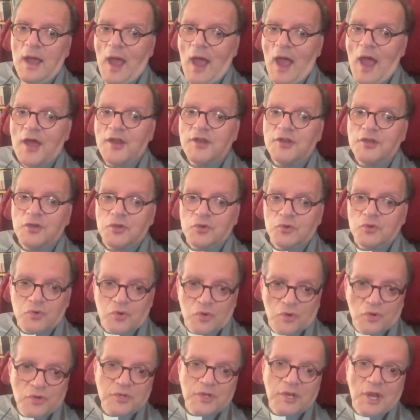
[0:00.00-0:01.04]
And you
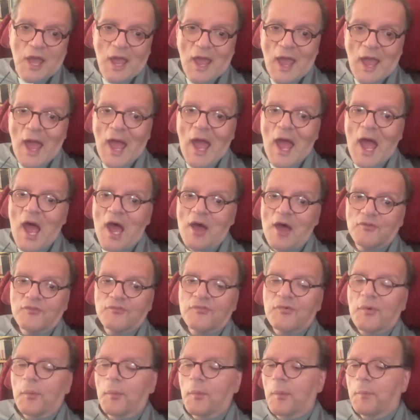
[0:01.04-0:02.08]
couldn't
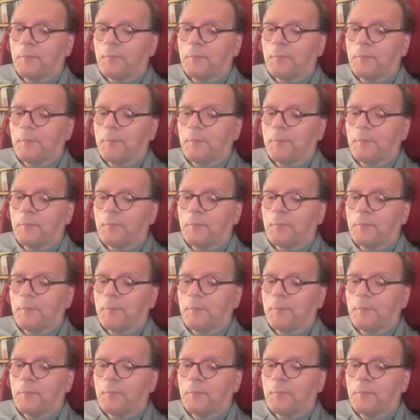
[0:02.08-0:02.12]
have a